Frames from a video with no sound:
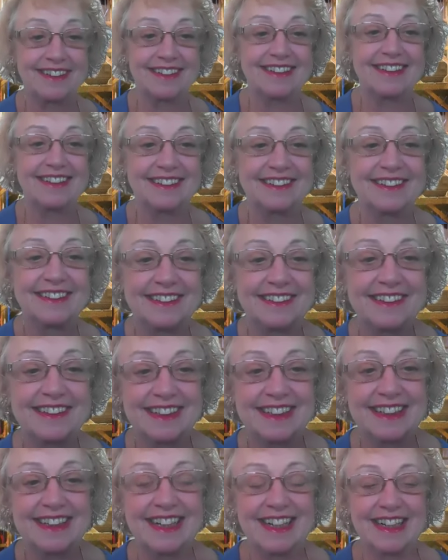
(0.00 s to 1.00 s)
Right, that's
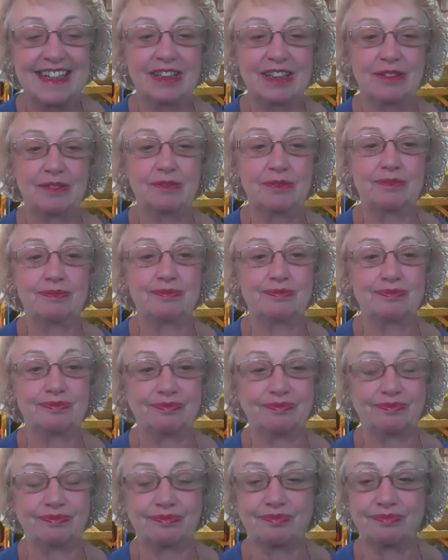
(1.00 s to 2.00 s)
really interesting. Like how
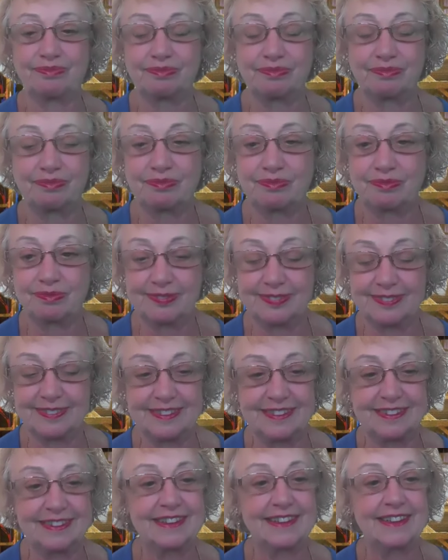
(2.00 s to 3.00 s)
do you know
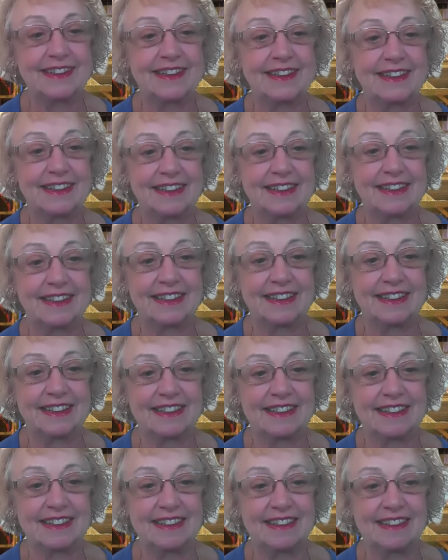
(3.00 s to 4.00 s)
when you're done,
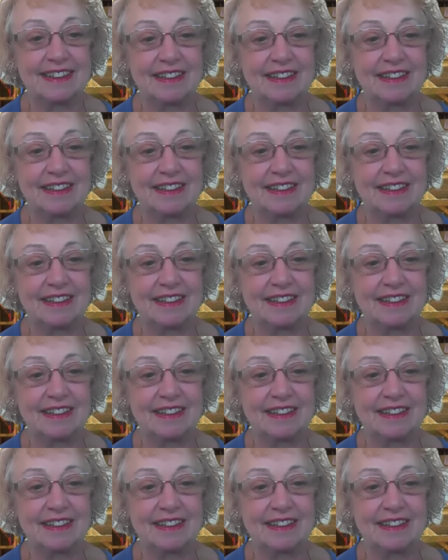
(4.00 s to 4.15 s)
right?